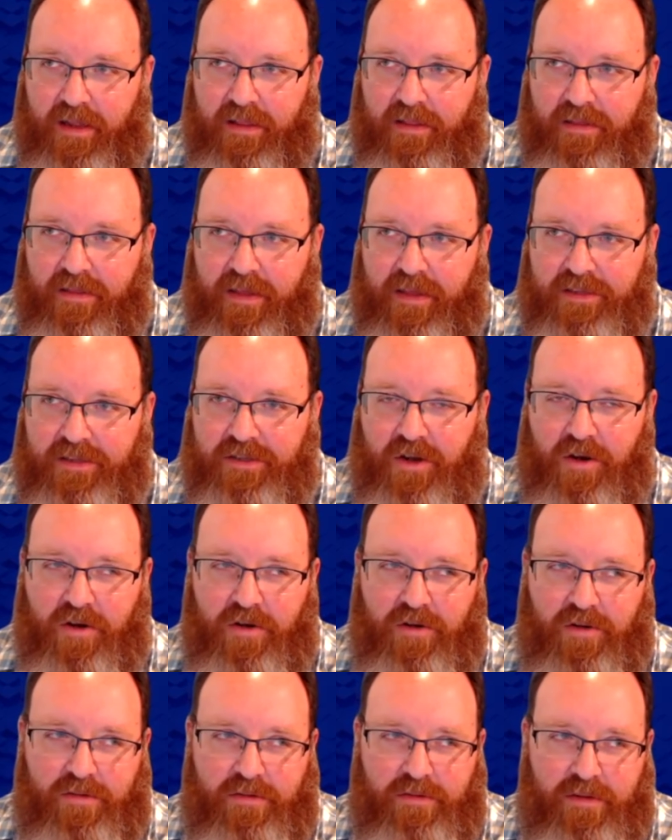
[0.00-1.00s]
that's
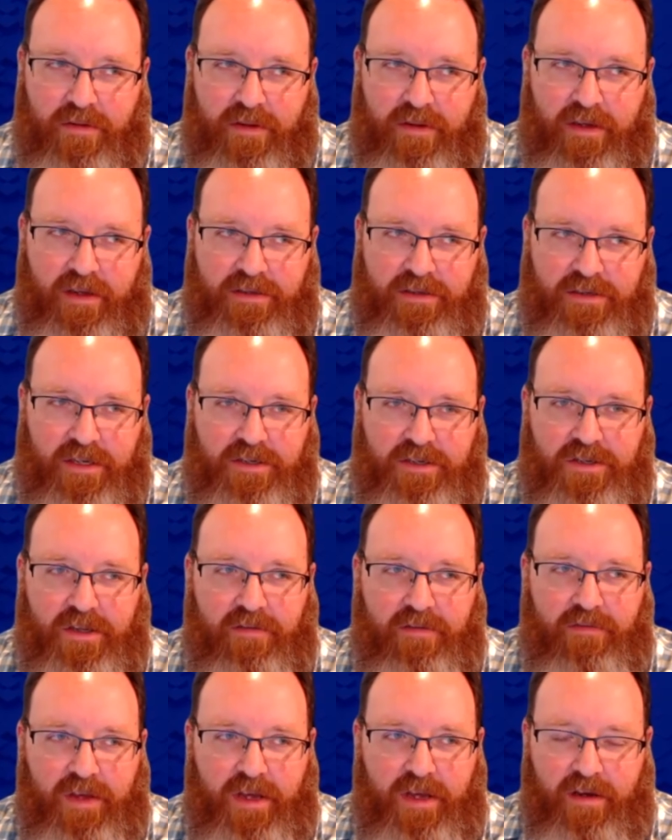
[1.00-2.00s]
all essentially
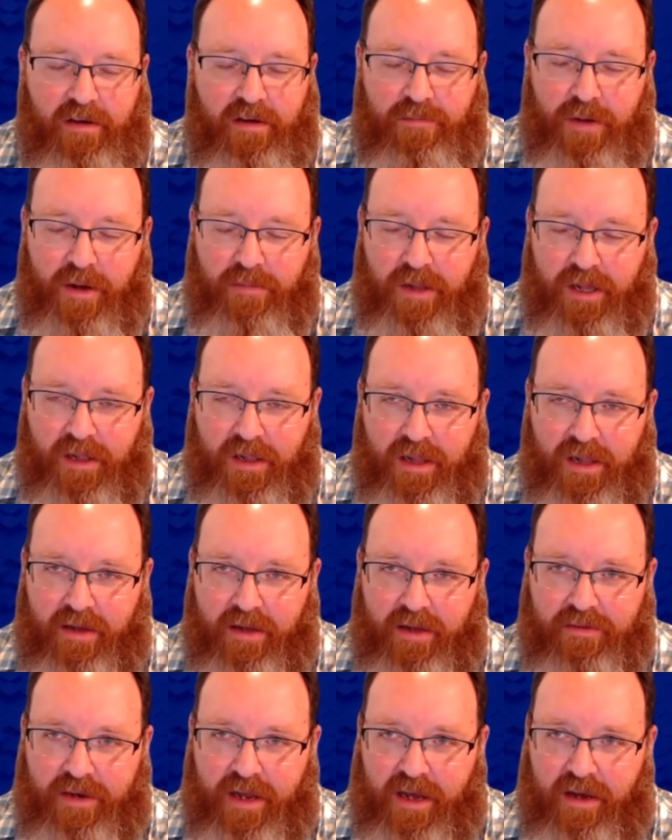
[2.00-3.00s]
via public
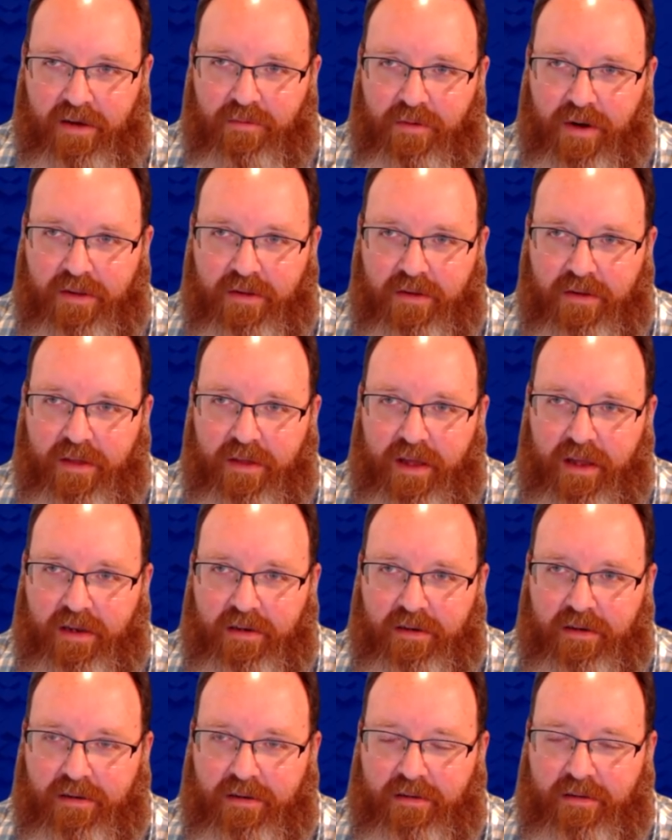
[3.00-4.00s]
cloud now, rather
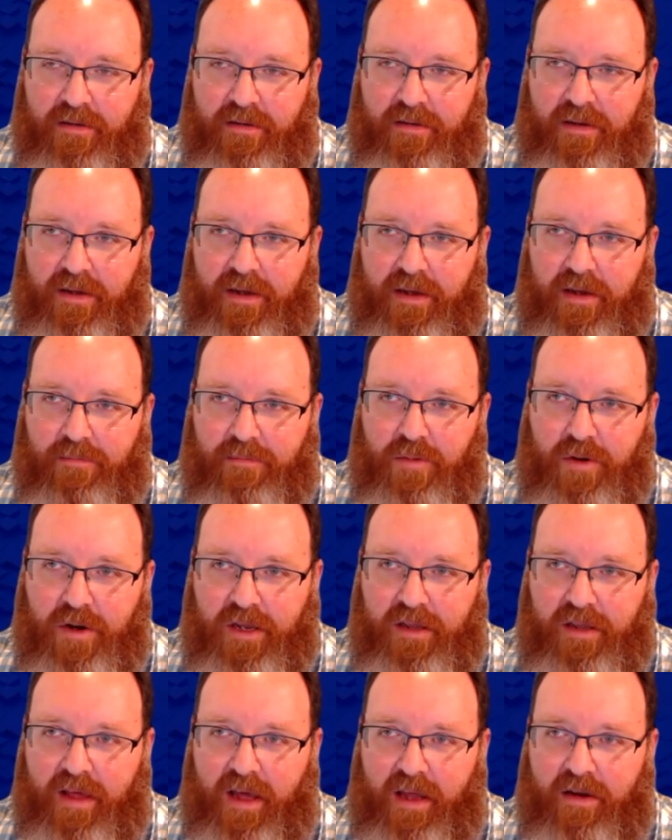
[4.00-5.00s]
than
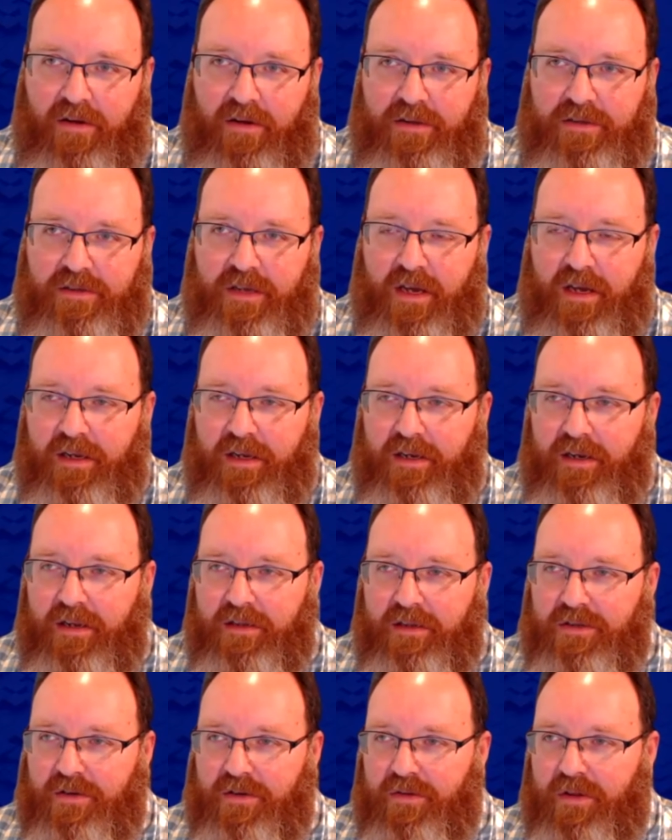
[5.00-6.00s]
bringing that on site. And
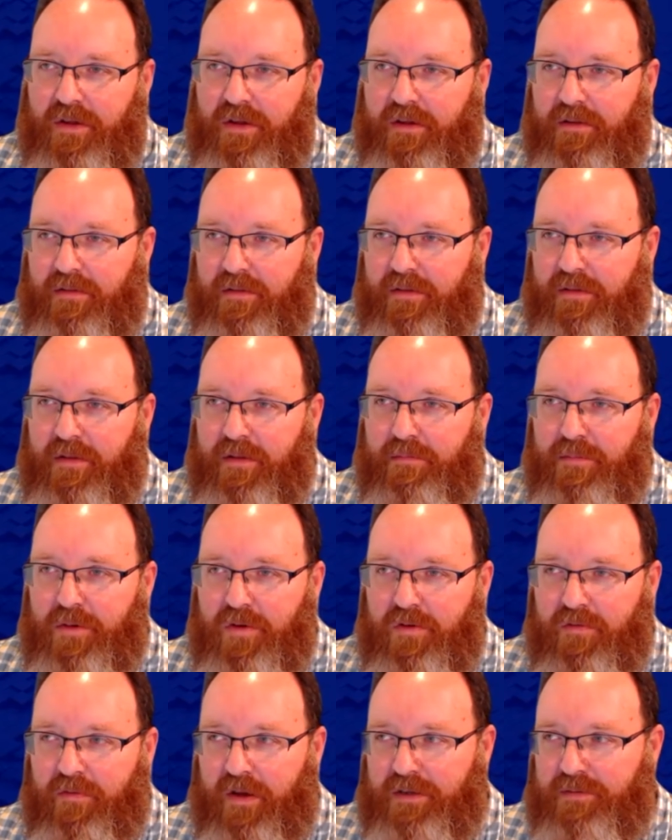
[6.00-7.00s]
so the
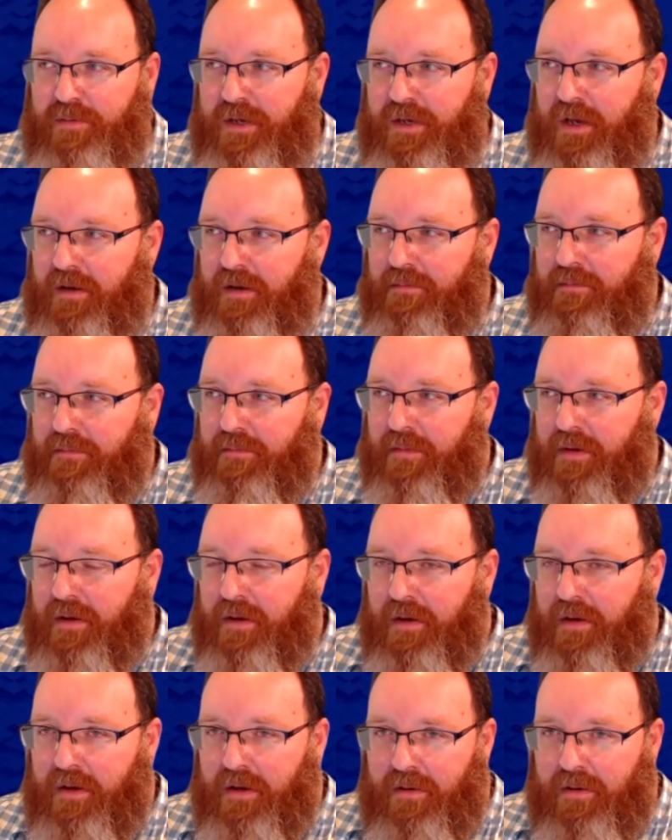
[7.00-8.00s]
move has become
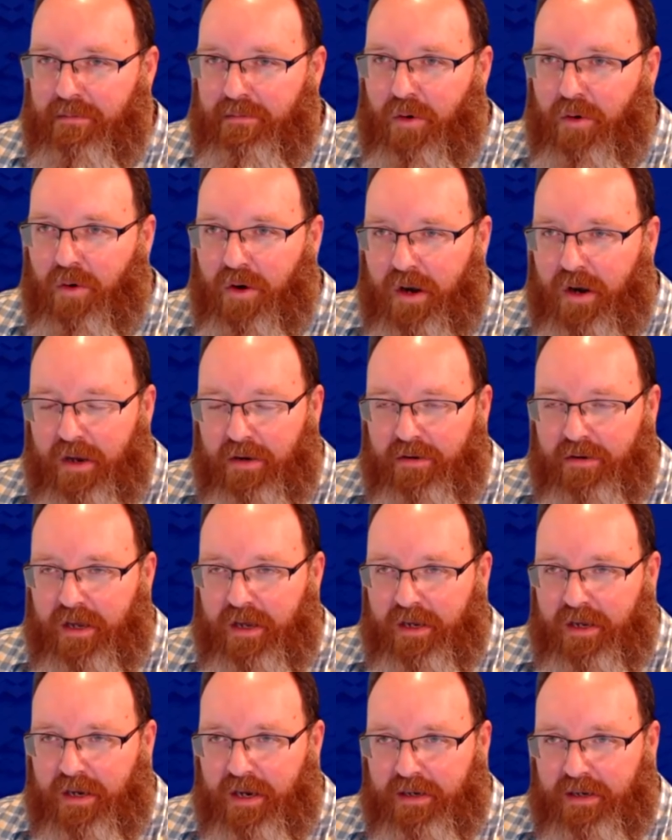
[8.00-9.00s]
more
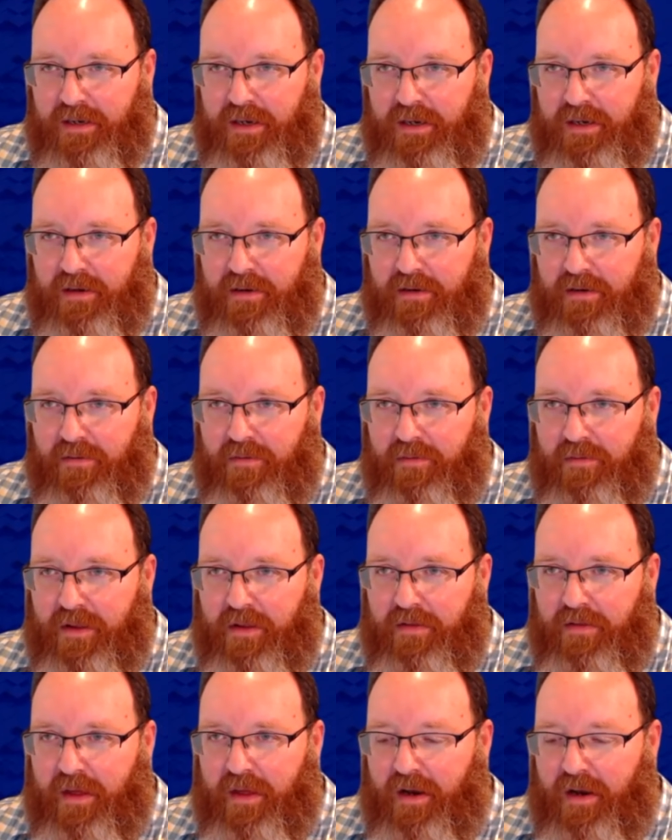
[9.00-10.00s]
internet connected
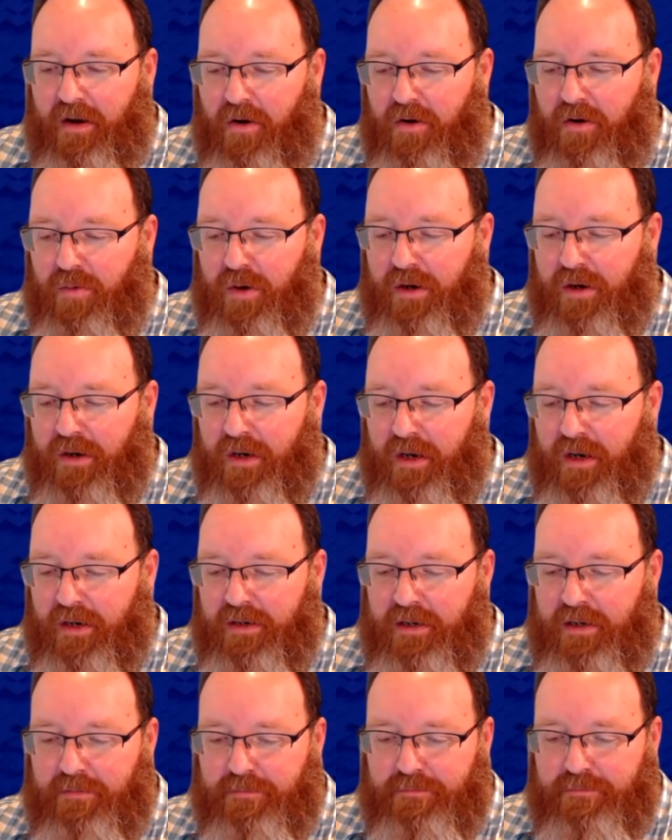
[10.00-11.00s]
rather than hardware
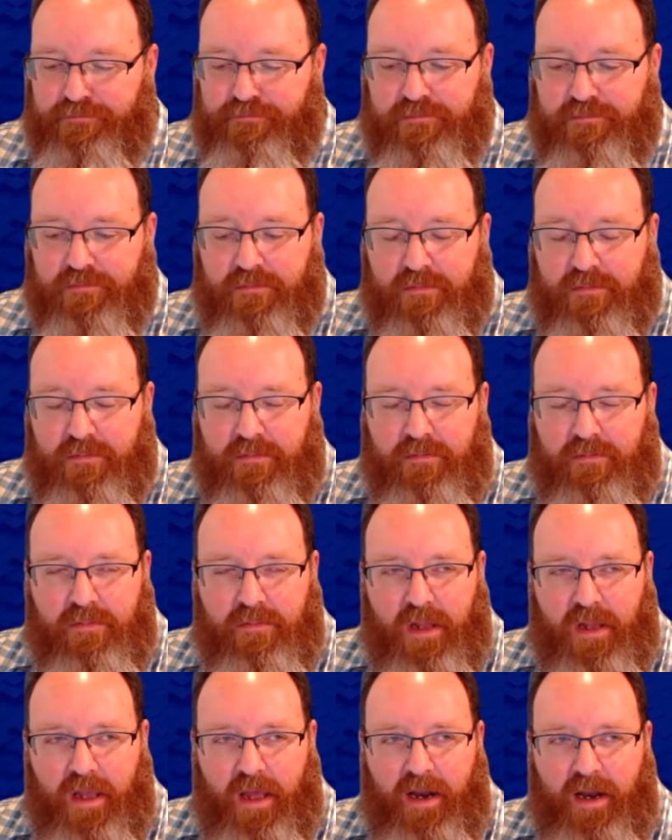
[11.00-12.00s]
connected.
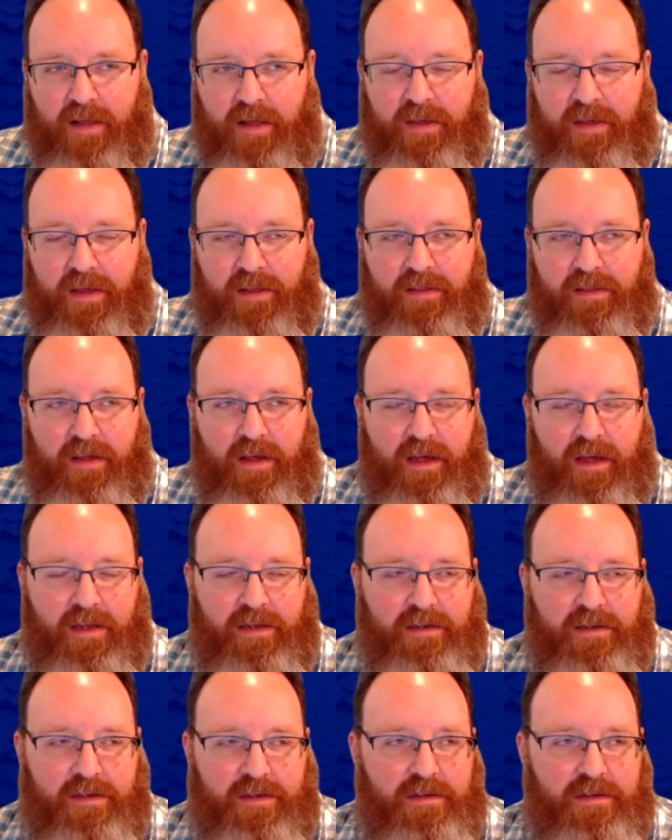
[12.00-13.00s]
And I think that